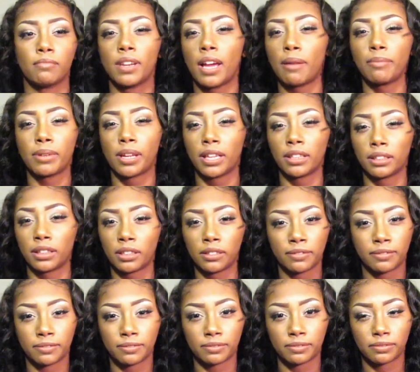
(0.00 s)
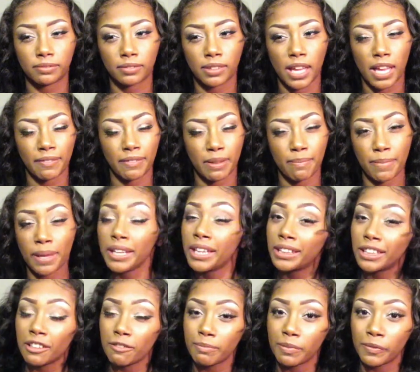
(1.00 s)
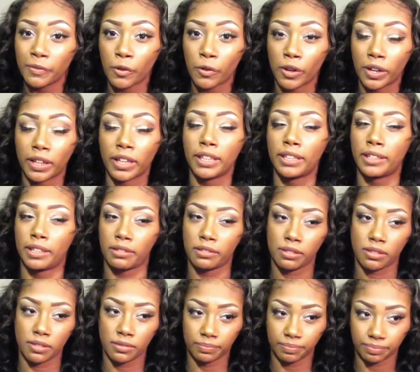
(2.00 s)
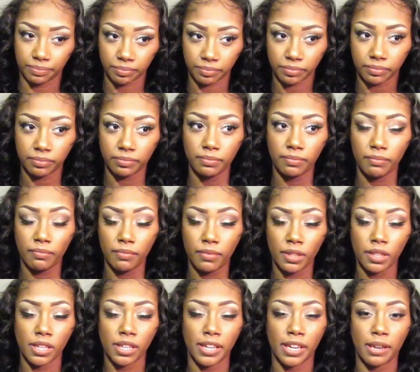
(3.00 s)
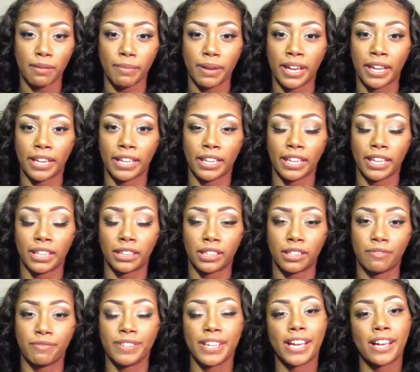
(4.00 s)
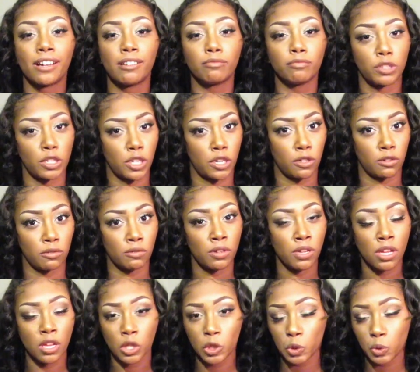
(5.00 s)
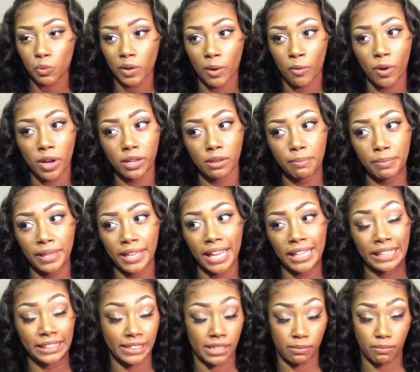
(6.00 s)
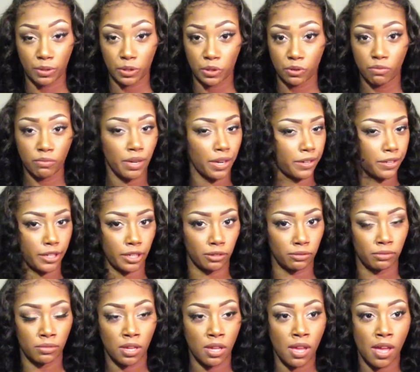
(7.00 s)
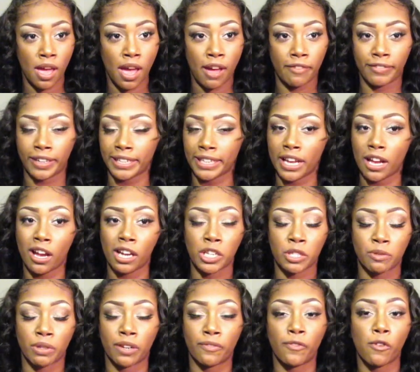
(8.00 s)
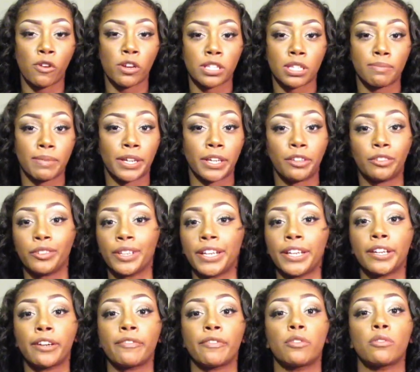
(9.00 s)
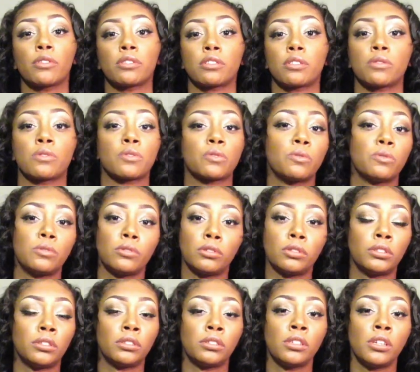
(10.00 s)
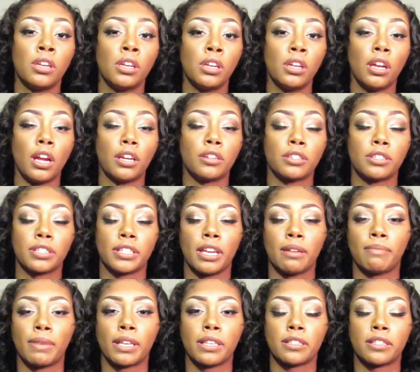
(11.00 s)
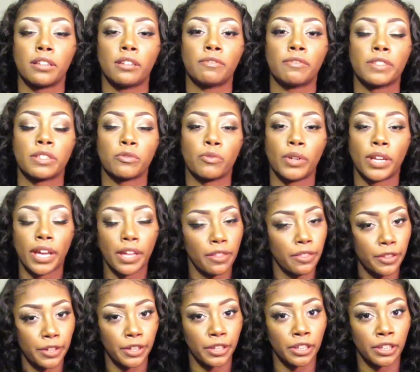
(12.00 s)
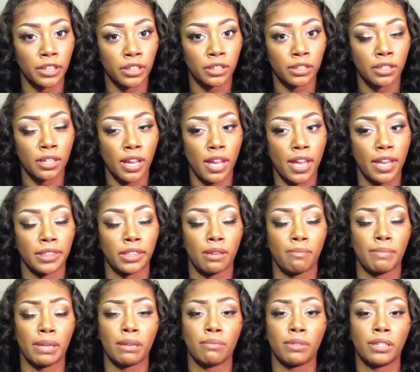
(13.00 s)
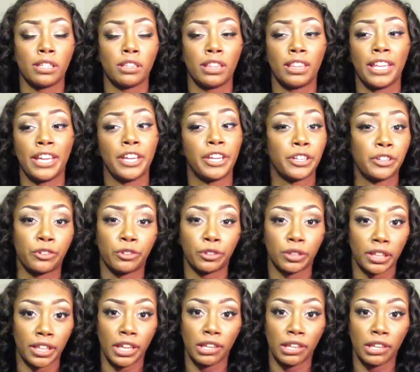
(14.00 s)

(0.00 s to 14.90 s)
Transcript: I'm not in love. Have I been in love before? Yes. Am I in love now? No. Do I want to be anytime soon? No. Right now, I just want to focus on my career, focus on school, and just get myself together, and then maybe later